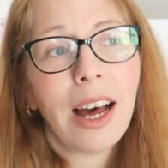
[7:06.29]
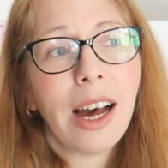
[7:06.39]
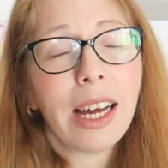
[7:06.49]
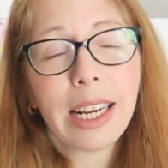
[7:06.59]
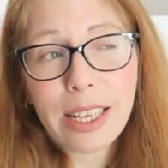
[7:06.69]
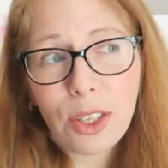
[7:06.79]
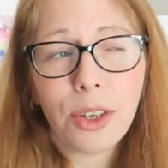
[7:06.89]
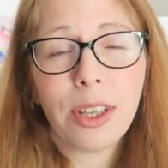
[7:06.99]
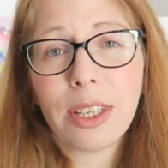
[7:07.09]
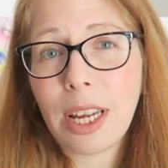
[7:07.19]
Unless
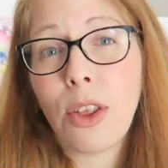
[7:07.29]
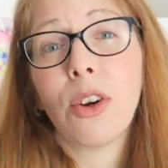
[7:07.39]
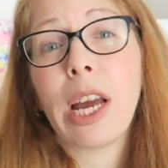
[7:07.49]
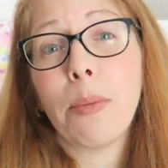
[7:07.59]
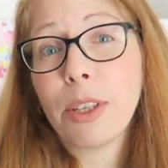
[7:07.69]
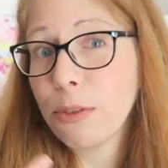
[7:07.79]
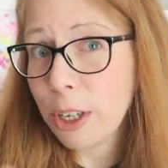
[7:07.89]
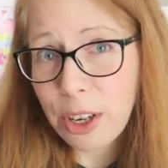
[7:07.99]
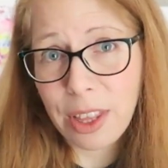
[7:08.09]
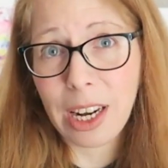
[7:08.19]
you're in the southern
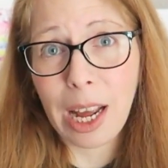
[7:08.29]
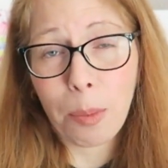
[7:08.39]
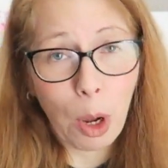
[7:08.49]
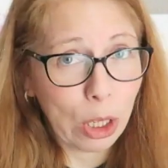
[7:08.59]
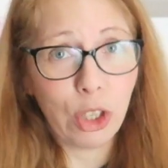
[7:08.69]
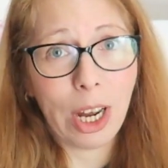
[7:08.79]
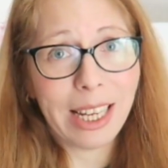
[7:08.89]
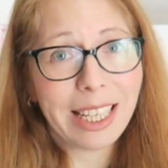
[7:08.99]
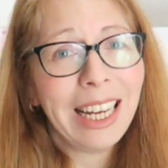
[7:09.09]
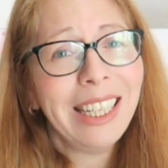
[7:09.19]
hemisphere, and then I
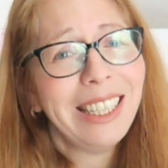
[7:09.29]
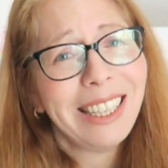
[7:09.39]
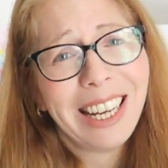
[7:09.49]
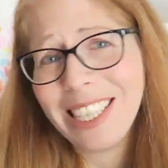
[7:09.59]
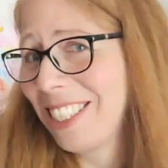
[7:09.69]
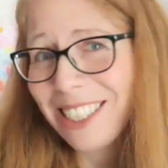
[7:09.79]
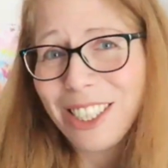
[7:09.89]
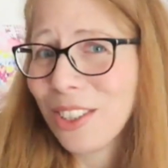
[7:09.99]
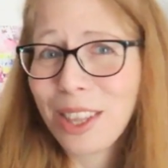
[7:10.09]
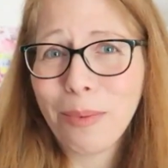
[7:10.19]
apologize that
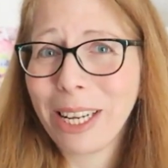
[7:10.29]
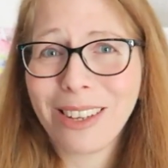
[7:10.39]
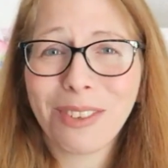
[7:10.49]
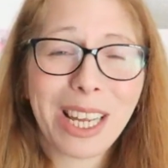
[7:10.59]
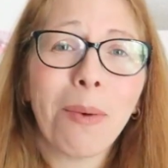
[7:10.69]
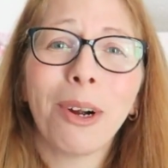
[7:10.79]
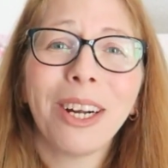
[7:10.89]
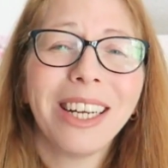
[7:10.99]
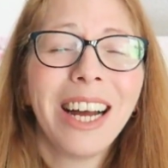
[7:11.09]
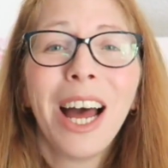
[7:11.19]
you're in the middle of
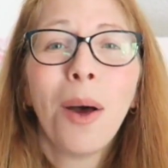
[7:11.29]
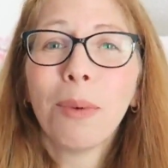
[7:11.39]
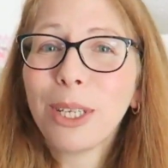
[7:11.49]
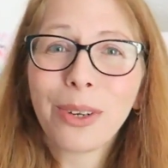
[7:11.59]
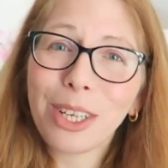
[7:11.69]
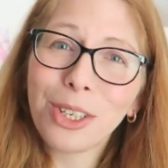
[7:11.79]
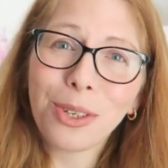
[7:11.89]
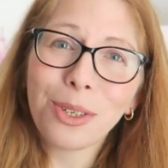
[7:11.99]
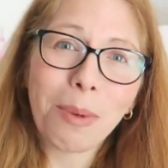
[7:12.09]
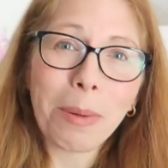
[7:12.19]
summer, but you can
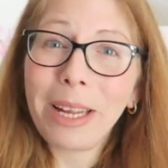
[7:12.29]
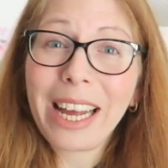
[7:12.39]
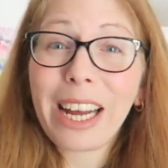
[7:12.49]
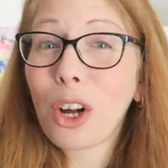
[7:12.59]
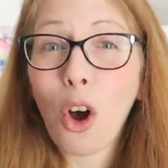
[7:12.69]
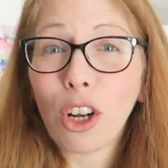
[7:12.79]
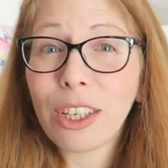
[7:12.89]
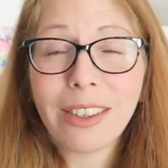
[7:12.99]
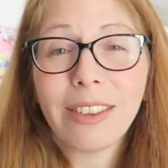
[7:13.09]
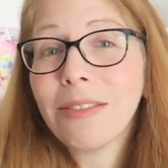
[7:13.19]
choose maybe like a
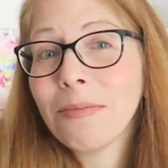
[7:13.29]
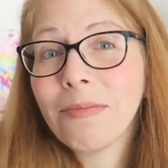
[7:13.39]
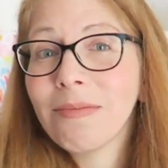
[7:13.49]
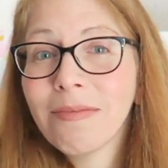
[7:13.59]
cotton